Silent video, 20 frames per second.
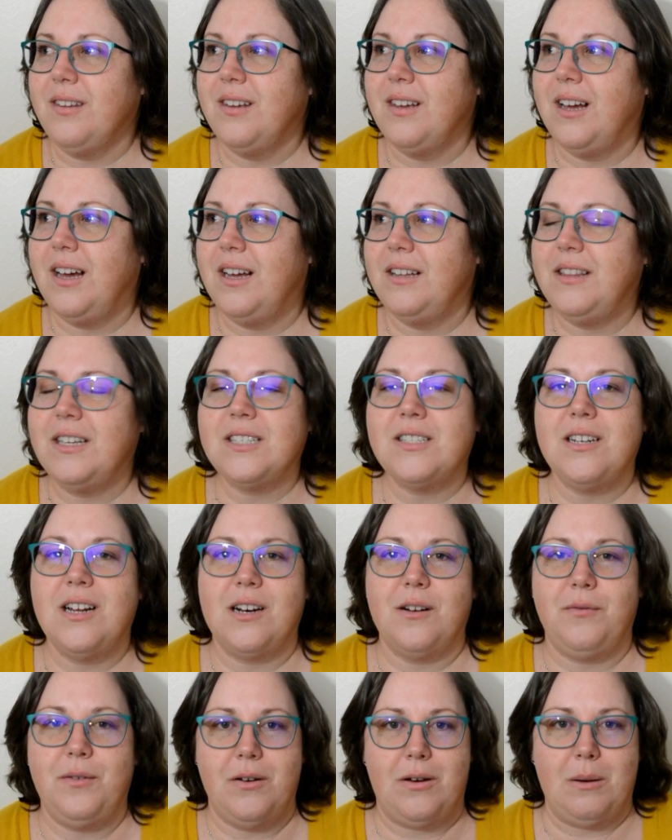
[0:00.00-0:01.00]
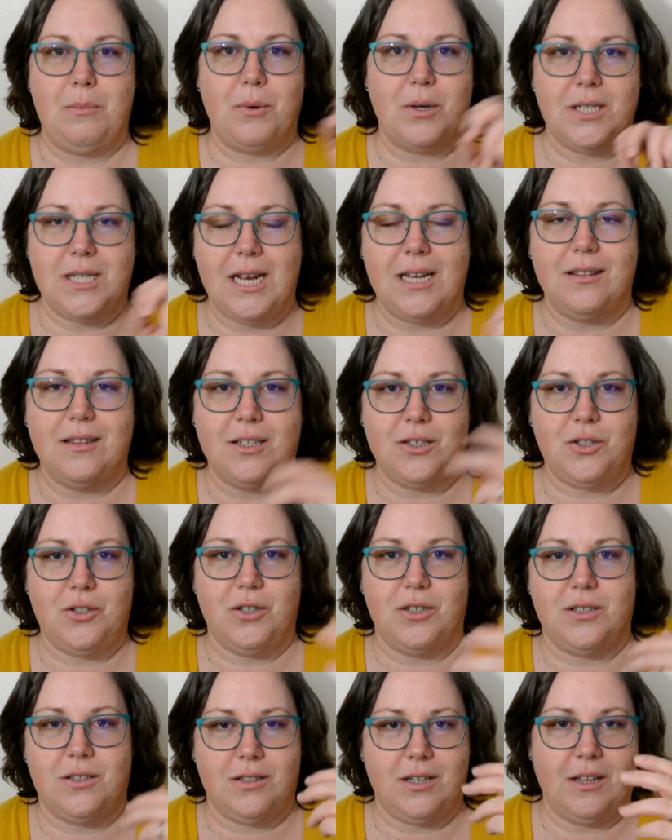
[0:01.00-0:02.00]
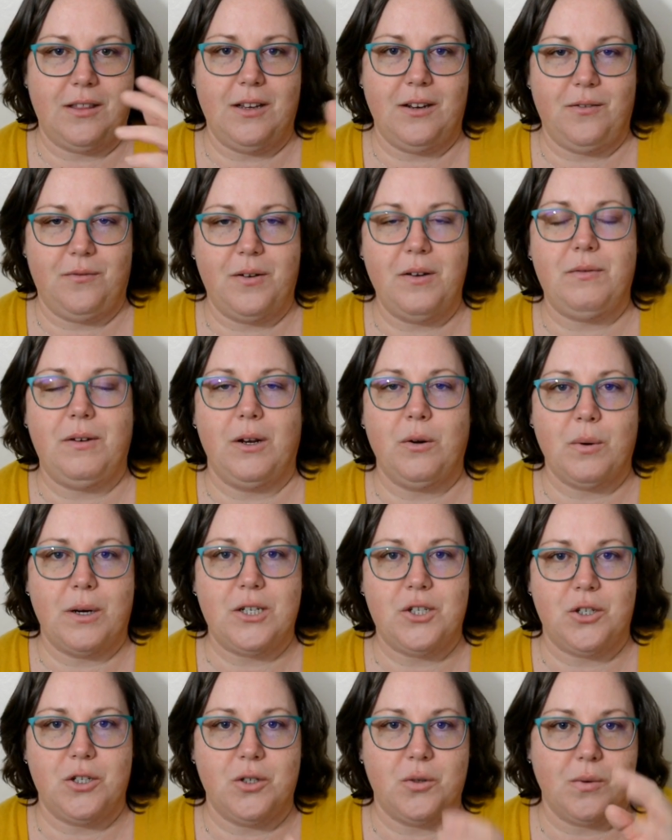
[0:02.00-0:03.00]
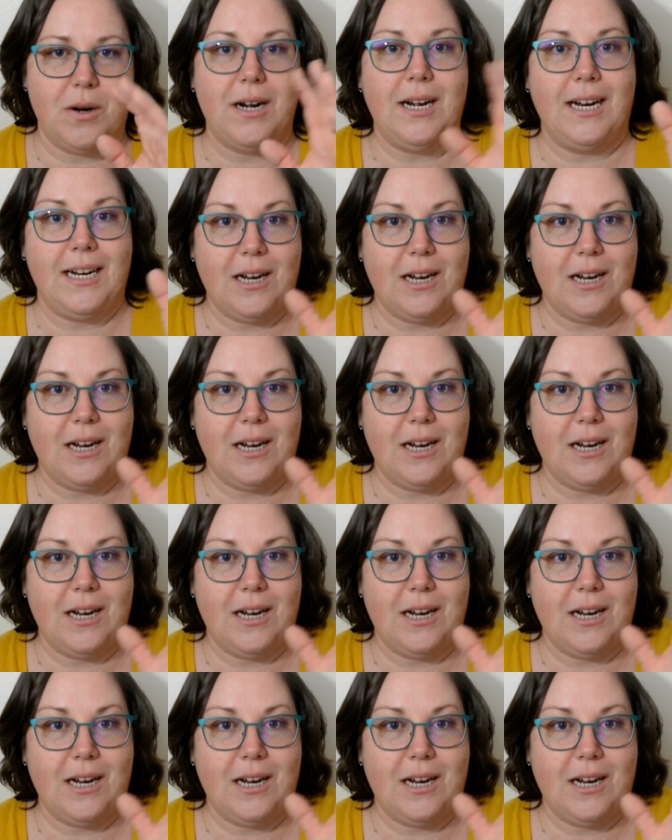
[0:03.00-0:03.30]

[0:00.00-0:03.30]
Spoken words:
That's not a 50%. That's just, I think, 50 questions right.